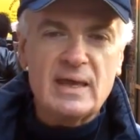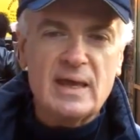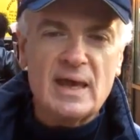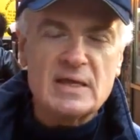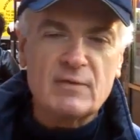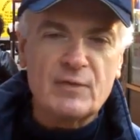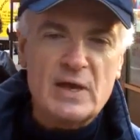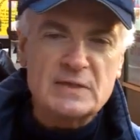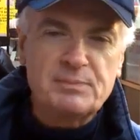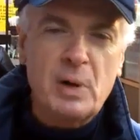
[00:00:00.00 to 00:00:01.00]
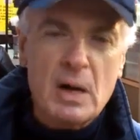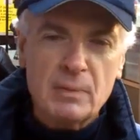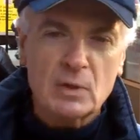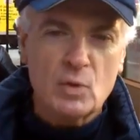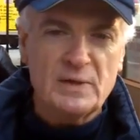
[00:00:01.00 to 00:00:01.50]
as
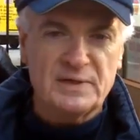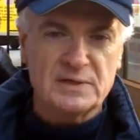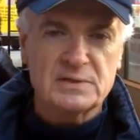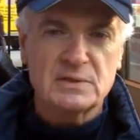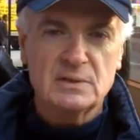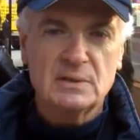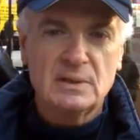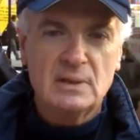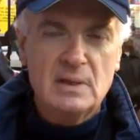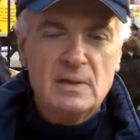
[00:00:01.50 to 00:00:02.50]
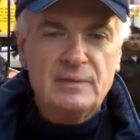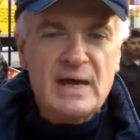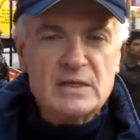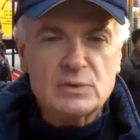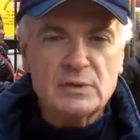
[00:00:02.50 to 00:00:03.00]
public witness?
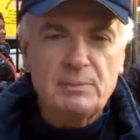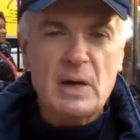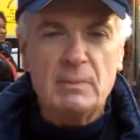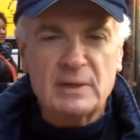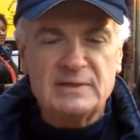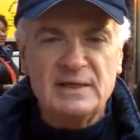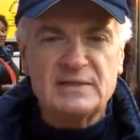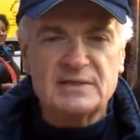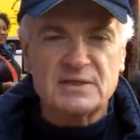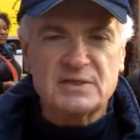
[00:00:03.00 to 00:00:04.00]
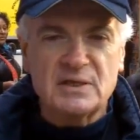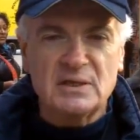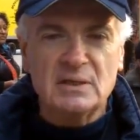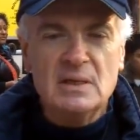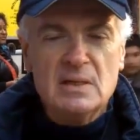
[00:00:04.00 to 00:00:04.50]
That's what the public needs to see.
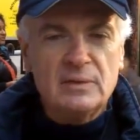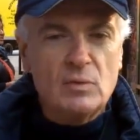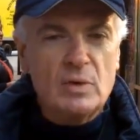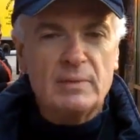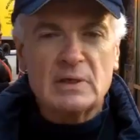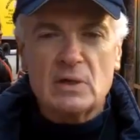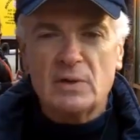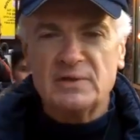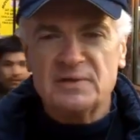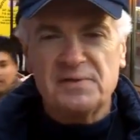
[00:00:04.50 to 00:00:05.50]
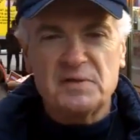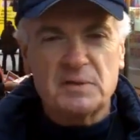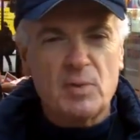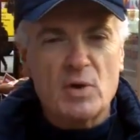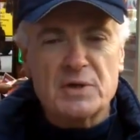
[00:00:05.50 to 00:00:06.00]
The women going to these
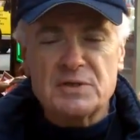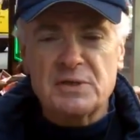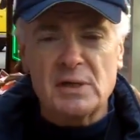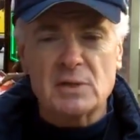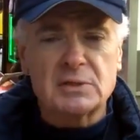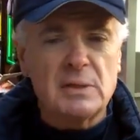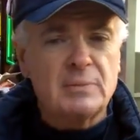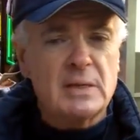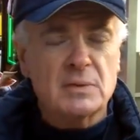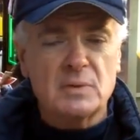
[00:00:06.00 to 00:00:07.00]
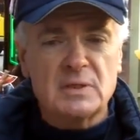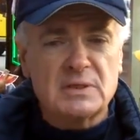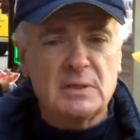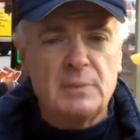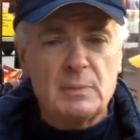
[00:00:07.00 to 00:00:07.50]
abortion centers, sometimes when they
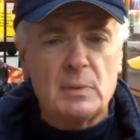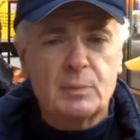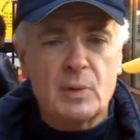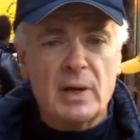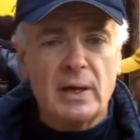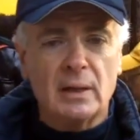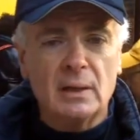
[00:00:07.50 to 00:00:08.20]
see people praying,